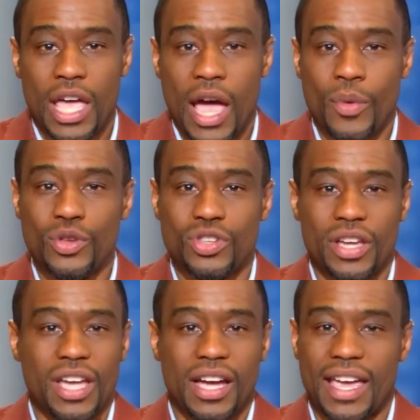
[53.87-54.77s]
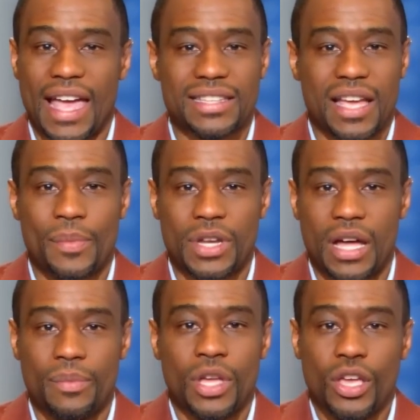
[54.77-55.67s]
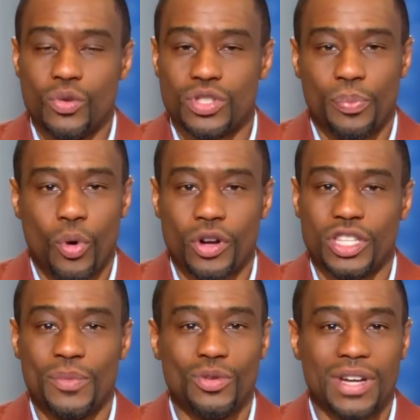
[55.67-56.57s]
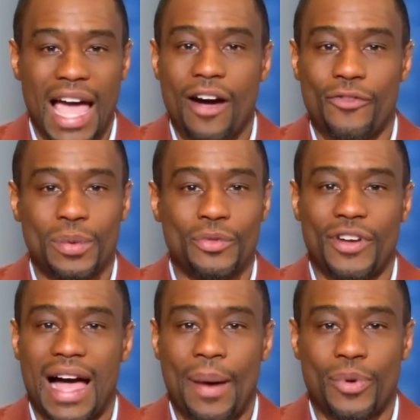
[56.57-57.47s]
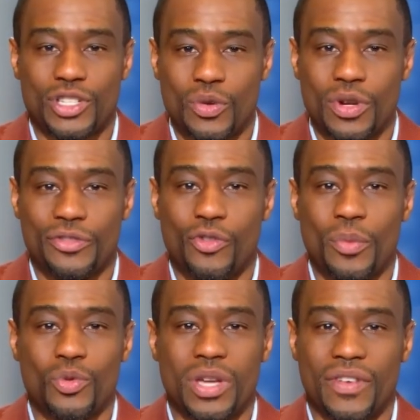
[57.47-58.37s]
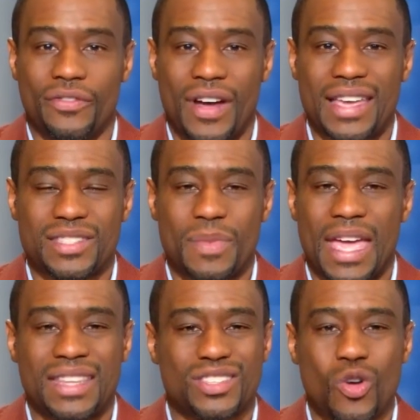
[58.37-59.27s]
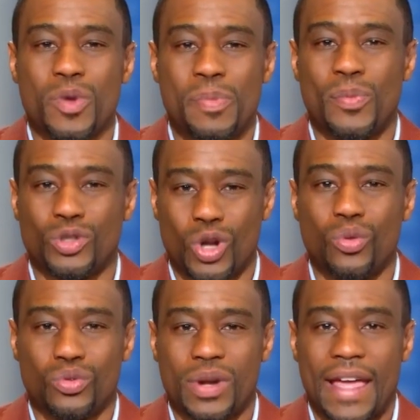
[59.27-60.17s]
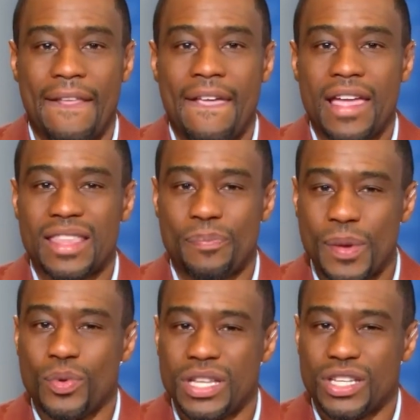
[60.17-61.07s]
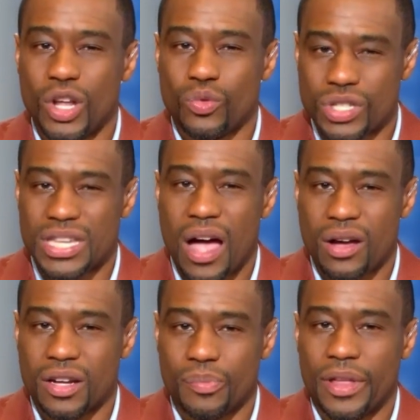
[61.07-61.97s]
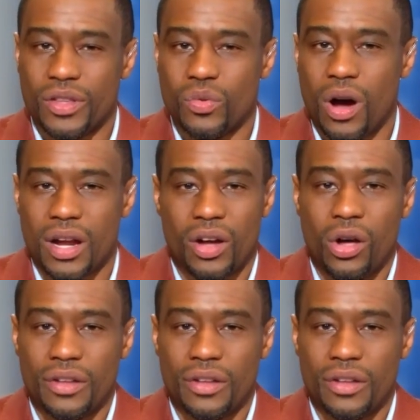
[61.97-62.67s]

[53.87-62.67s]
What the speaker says: And when you saw younger cats coming up, you support them, you look out for them, you find opportunities for them, you give advice, man. And so many people don't do that, that people need to know just how good a brother you are to all